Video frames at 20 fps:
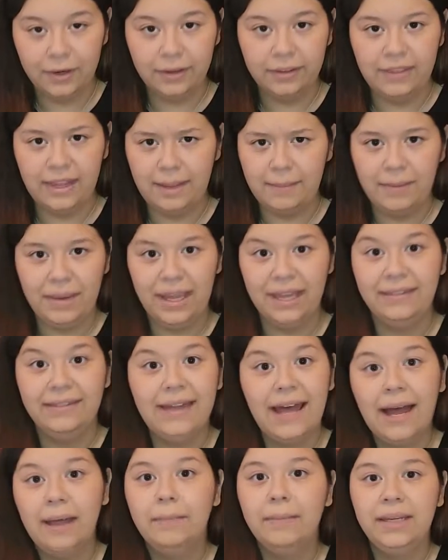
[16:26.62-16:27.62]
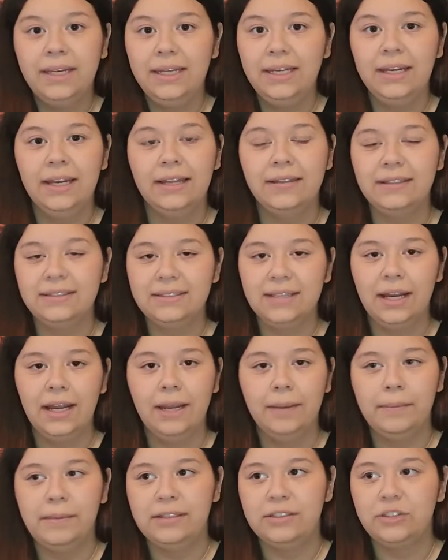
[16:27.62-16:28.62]
they made that many at the
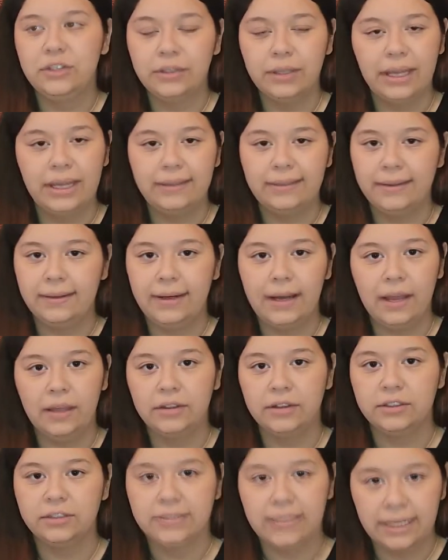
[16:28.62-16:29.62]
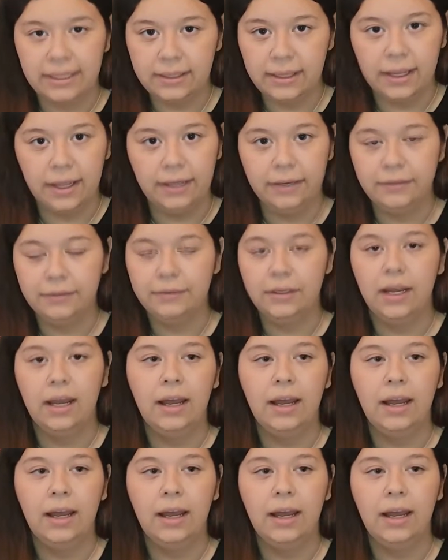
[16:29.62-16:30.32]
time, and so like now there's like none,